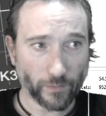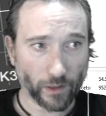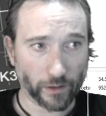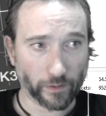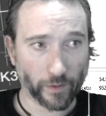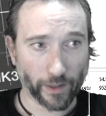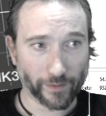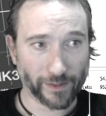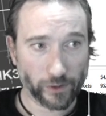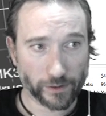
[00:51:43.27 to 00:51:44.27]
I don't know how
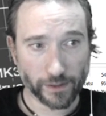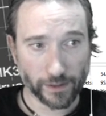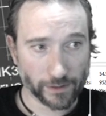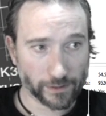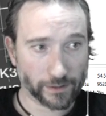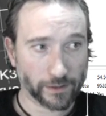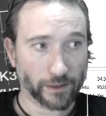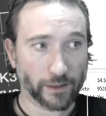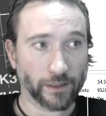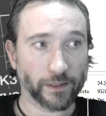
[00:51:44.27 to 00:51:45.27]
interesting it is
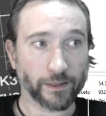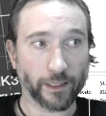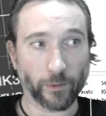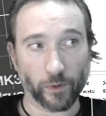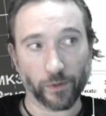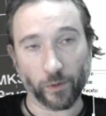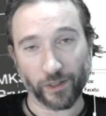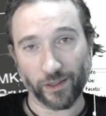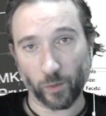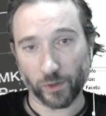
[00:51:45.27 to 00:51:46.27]
to anyone that
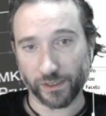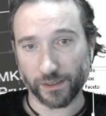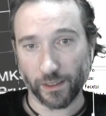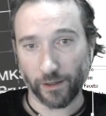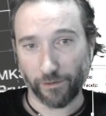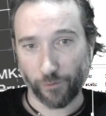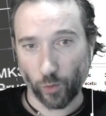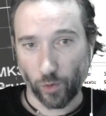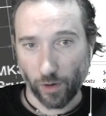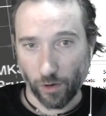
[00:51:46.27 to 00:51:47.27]
either watches live
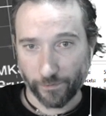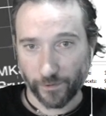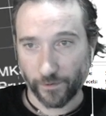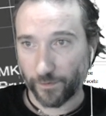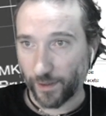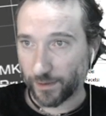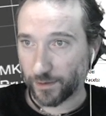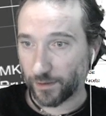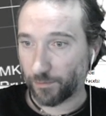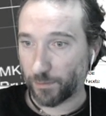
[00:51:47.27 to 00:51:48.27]
or after the fact,
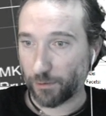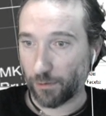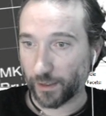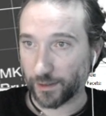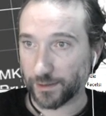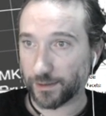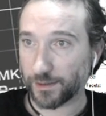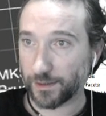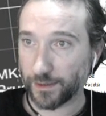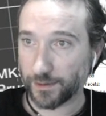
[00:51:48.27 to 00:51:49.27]
me running a
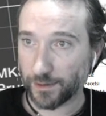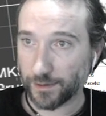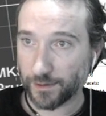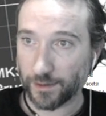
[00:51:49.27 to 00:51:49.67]
slicer.